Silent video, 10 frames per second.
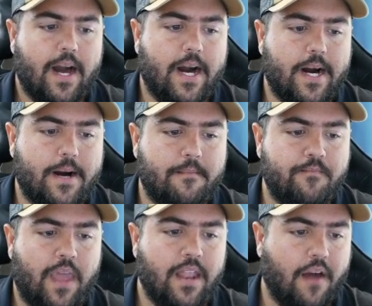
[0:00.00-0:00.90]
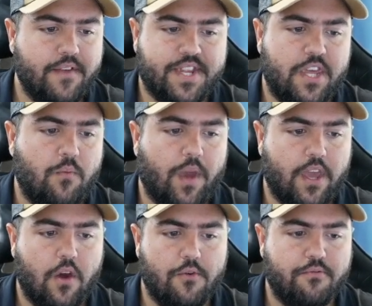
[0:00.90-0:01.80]
And obviously we
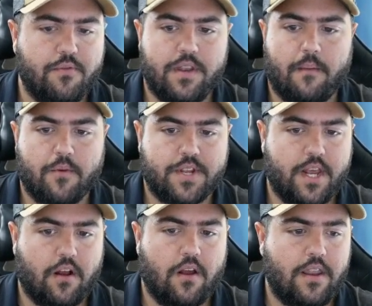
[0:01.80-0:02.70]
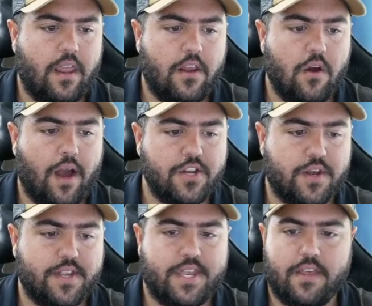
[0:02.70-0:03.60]
could go through the numbers here, and as
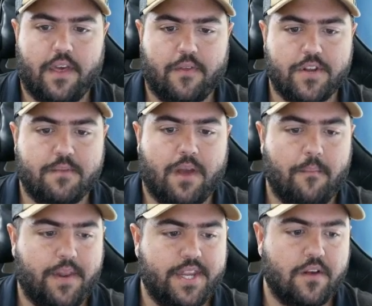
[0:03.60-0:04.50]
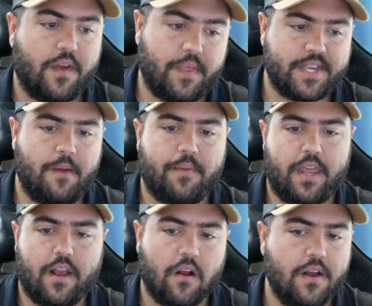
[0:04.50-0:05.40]
you can see, like there's some companies here, like this
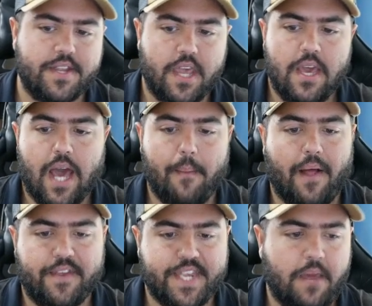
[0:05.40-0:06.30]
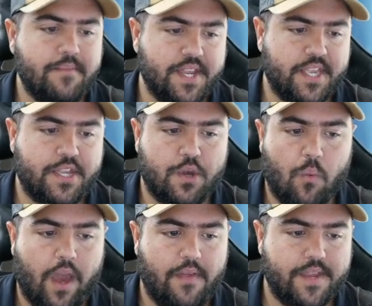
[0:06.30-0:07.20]
company here is about the same distance
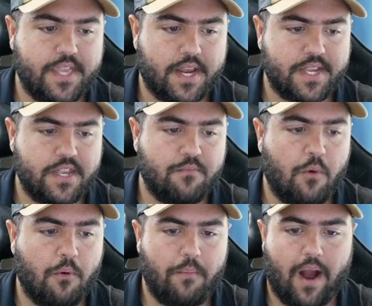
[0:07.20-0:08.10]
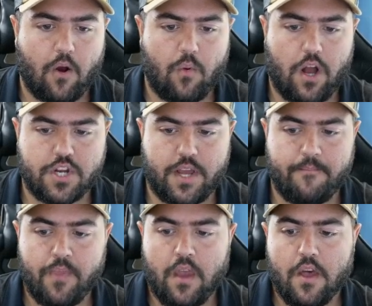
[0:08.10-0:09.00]
away. This Dixon's Mobile Power
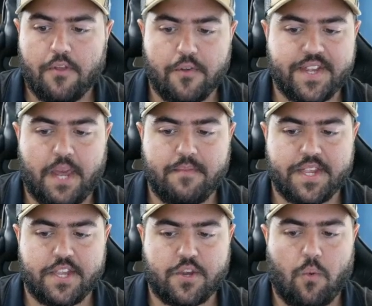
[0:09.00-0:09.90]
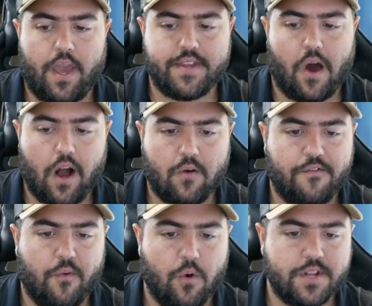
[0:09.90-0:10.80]
Washing, they're the same distance away as
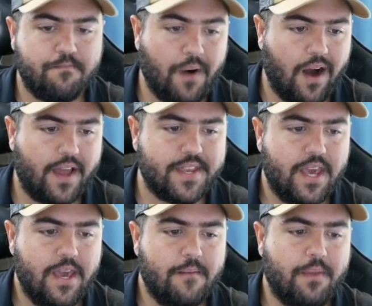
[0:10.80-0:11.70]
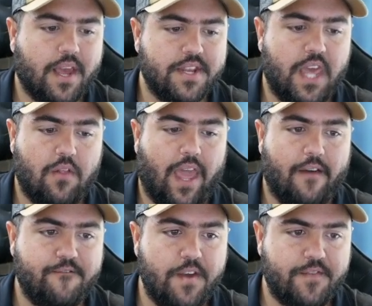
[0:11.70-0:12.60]
Aquaforce, but because they only
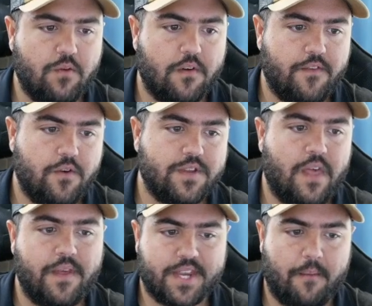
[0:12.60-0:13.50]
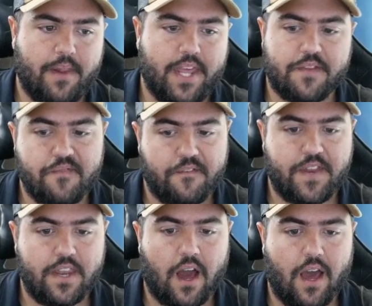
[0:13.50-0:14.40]
have 50 reviews and this company has
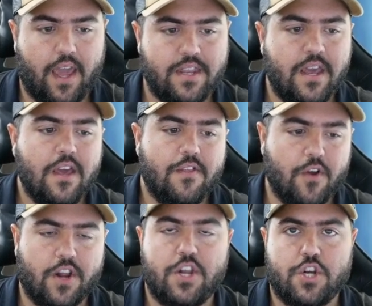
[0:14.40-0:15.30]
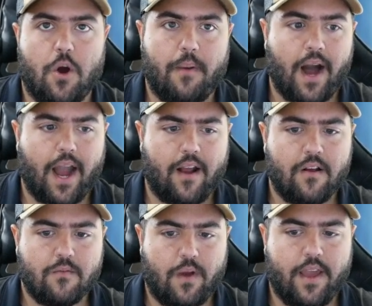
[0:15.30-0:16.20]
59, they're going to show up
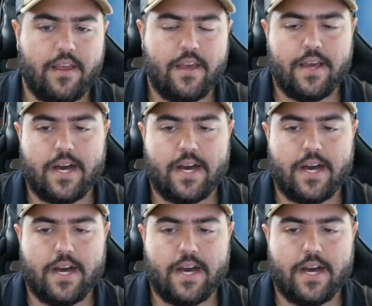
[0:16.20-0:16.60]
higher, right?